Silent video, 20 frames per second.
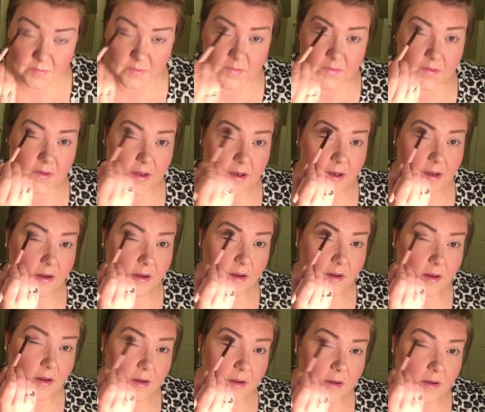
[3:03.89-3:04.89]
just going to
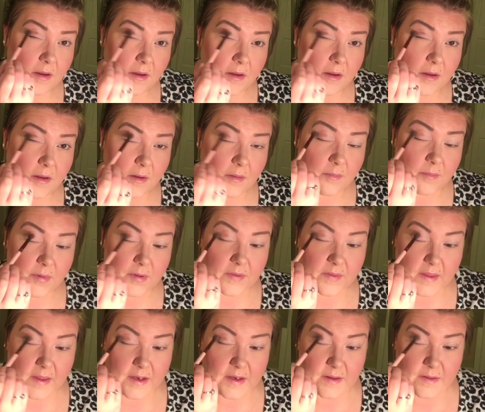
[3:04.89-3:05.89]

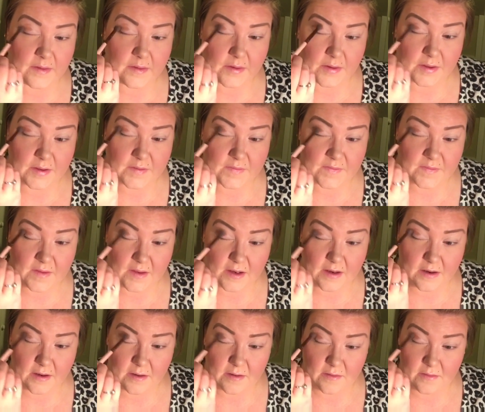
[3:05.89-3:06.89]
put that in the crease
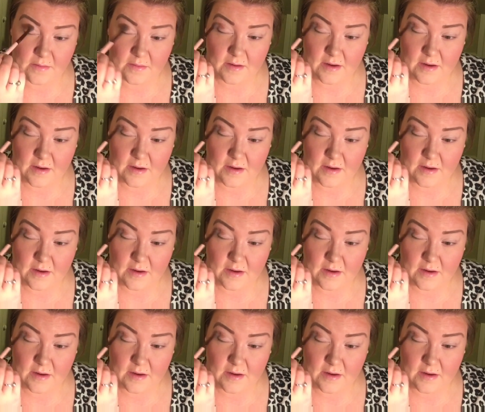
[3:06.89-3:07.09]
there.